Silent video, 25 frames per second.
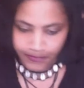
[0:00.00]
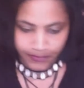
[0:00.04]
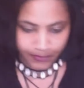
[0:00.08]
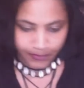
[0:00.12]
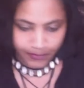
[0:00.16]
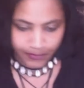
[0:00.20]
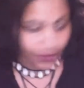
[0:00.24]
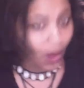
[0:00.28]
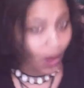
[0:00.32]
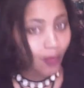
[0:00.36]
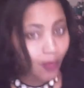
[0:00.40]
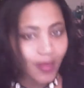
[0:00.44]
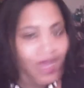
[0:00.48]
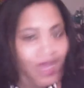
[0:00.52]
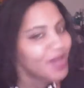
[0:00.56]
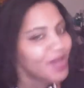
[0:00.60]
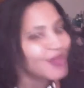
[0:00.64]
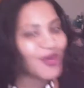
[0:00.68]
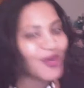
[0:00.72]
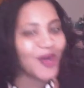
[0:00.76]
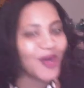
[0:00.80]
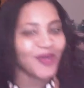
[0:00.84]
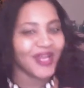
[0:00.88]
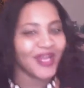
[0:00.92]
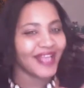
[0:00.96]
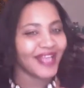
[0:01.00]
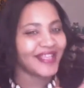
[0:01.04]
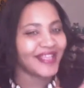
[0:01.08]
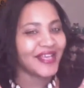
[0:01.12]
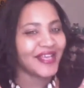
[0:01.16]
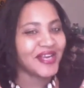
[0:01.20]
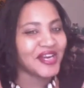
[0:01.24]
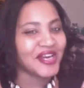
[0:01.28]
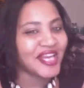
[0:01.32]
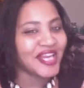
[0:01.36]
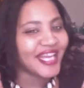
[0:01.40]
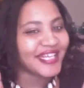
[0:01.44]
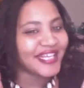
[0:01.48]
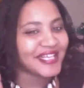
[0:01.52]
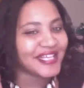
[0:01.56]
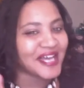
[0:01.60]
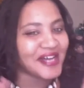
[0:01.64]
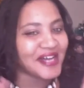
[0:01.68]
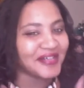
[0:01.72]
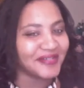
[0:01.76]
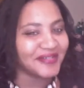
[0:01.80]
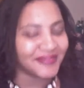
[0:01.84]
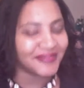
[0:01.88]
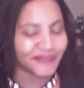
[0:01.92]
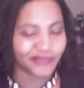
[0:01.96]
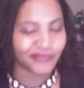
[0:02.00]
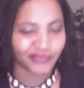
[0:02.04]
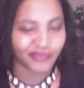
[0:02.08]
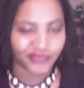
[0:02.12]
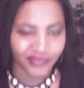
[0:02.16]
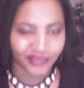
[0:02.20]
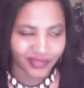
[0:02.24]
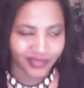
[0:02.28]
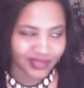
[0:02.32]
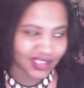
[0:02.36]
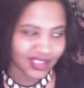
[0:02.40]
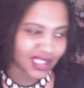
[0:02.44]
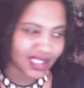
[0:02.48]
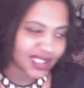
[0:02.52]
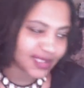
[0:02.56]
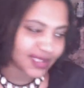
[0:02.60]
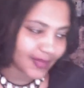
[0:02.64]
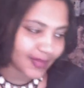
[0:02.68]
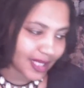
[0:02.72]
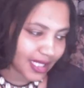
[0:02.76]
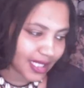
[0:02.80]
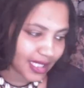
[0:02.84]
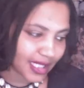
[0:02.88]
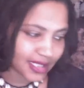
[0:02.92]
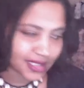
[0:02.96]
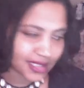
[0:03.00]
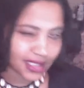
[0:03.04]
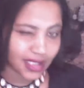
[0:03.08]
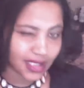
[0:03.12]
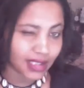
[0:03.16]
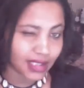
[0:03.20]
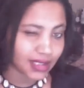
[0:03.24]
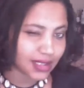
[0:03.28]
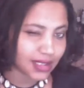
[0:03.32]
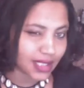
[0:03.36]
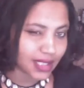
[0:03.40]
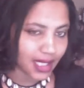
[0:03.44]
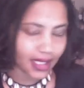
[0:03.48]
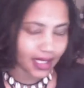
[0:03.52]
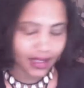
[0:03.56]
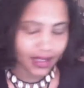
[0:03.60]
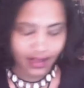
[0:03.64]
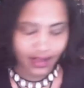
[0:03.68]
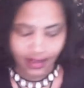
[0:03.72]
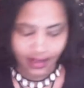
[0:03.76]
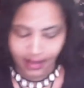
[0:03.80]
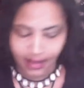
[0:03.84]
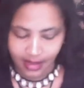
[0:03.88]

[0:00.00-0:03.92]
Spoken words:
Don't mean you're gonna let the grid go. Just mean it's a little tight.